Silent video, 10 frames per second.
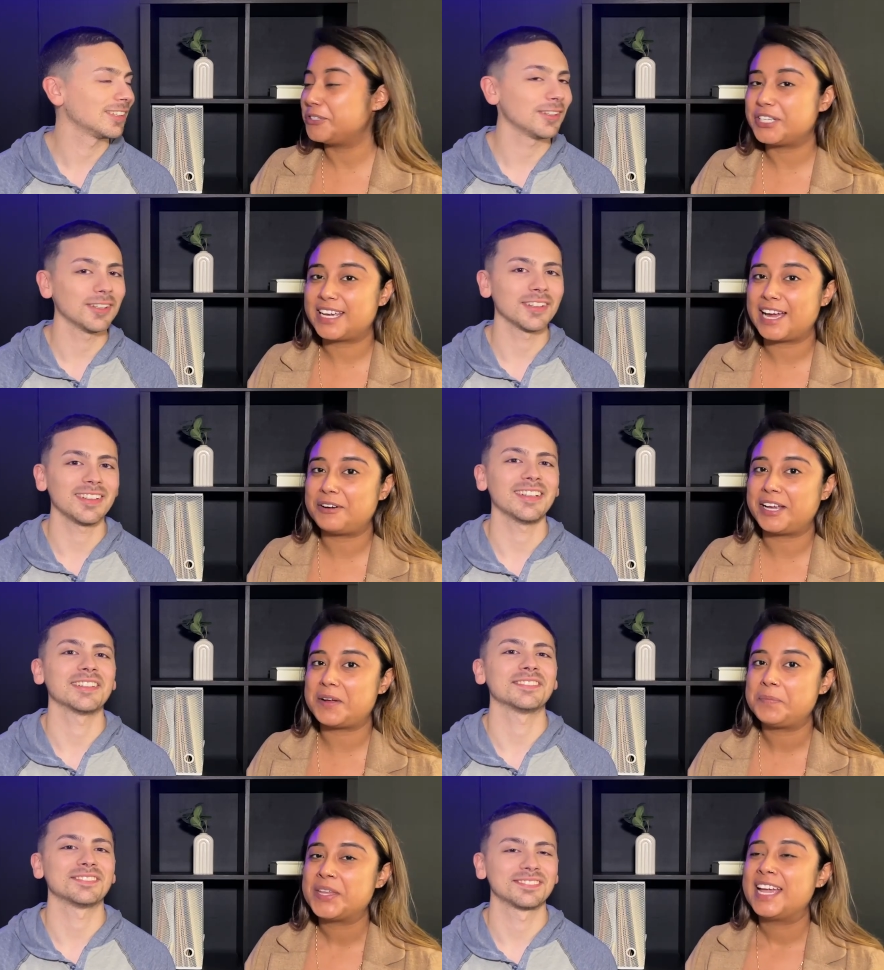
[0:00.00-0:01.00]
Speaker 1: Union oh, County.
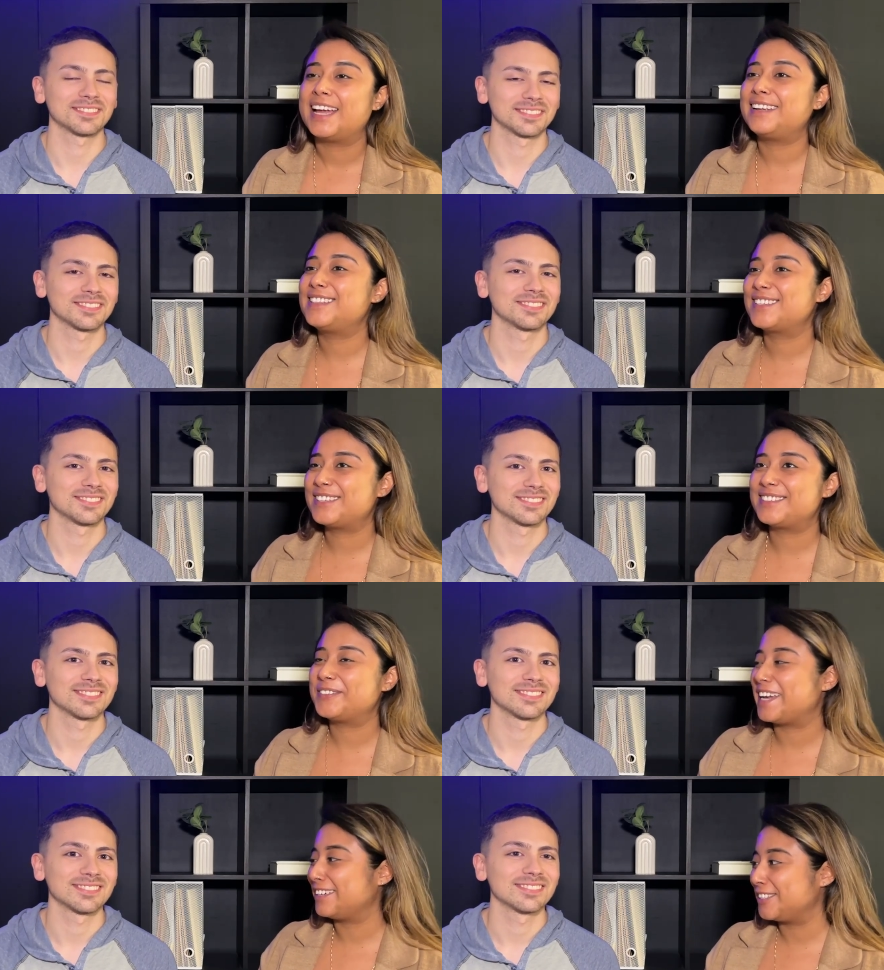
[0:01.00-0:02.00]
Yeah. And it's because
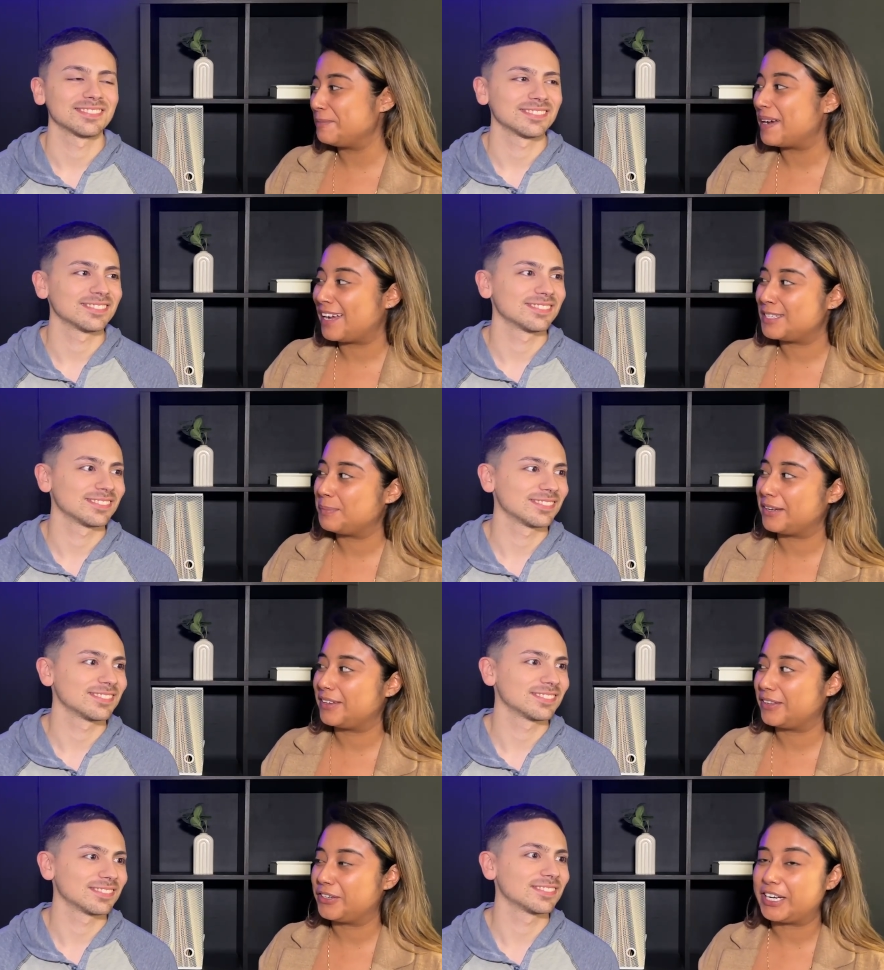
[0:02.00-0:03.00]
we actually passed by the
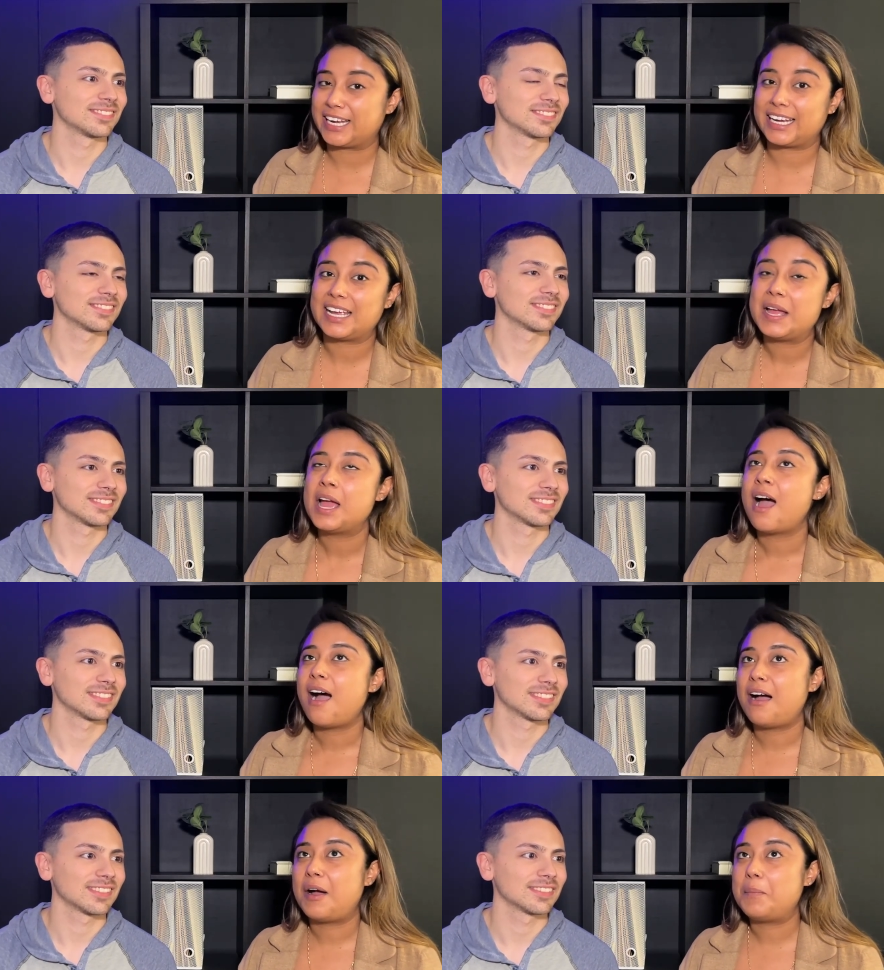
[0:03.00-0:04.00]
other day.
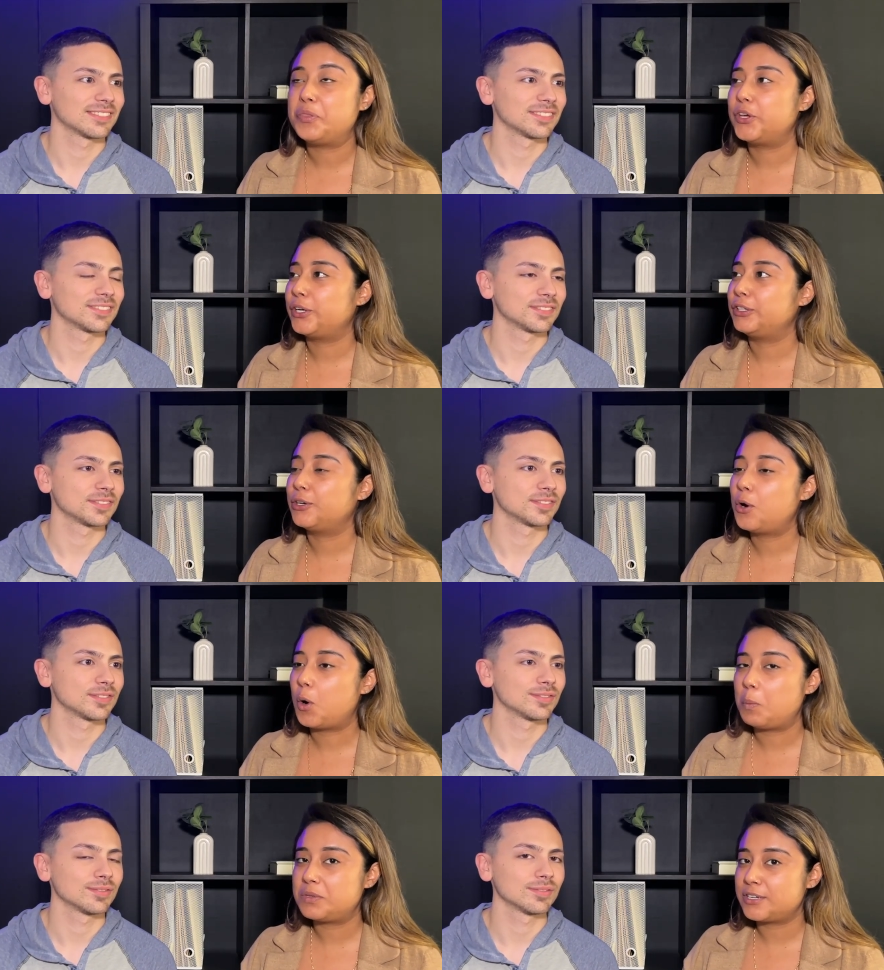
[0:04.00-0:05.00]
Um, the, the
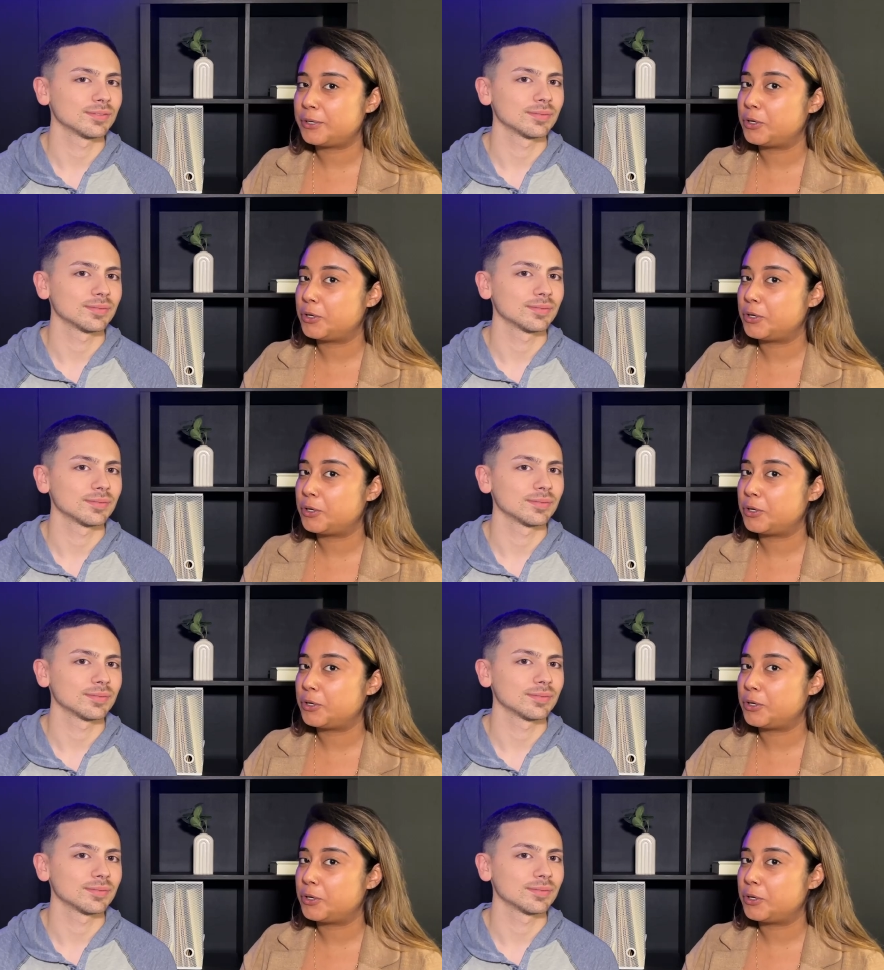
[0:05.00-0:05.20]
homes near